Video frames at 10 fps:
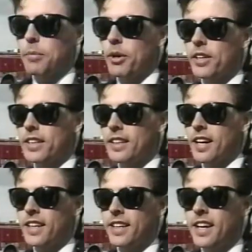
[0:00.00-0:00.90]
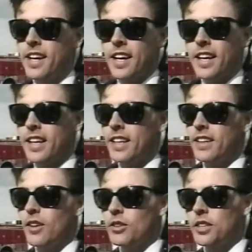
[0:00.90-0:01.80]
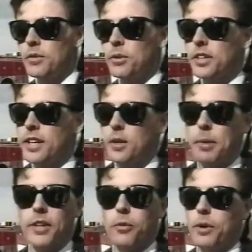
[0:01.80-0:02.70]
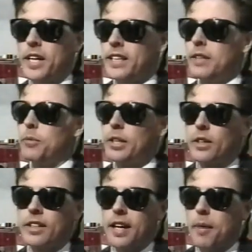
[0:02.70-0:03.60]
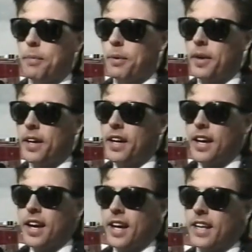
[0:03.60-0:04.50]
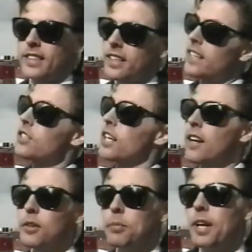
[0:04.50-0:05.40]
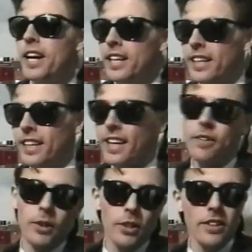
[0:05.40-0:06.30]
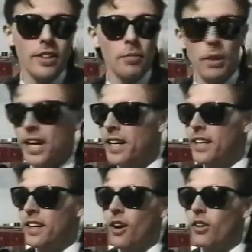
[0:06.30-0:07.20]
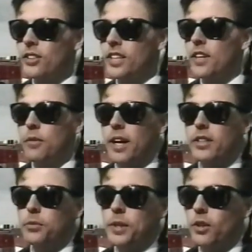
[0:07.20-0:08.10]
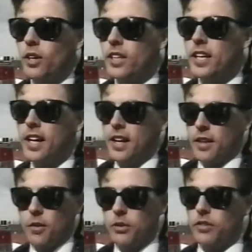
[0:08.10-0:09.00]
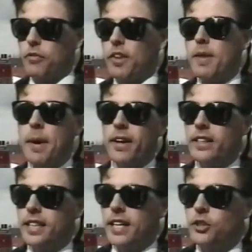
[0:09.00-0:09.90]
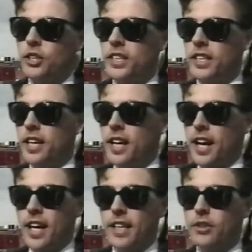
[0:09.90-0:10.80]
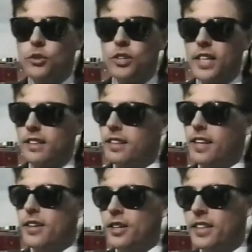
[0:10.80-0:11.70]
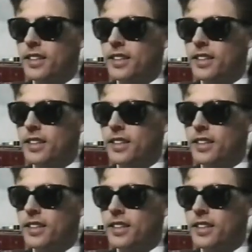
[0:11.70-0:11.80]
in the parking lot, and all of a sudden we were talking about the wind, and we looked up, and I said, hey, check out the plane. And we looked at the plane, and all of a sudden, right as we looked, there was a flame out on the engine, and then two seconds later,